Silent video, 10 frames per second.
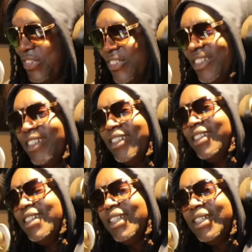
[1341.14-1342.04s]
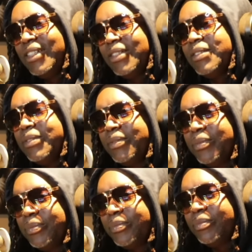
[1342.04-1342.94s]

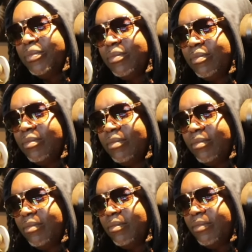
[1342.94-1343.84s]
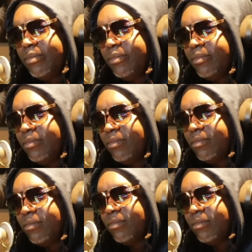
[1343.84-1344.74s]

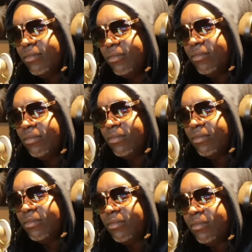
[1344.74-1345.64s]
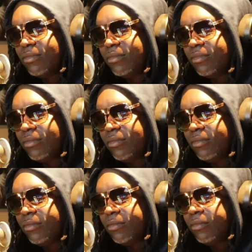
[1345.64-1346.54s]

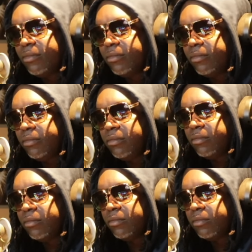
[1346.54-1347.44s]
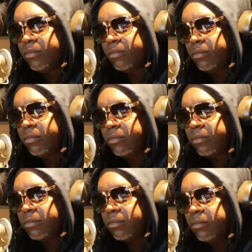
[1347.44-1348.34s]

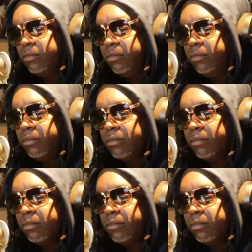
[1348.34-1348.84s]
No words are spoken by the person on screen.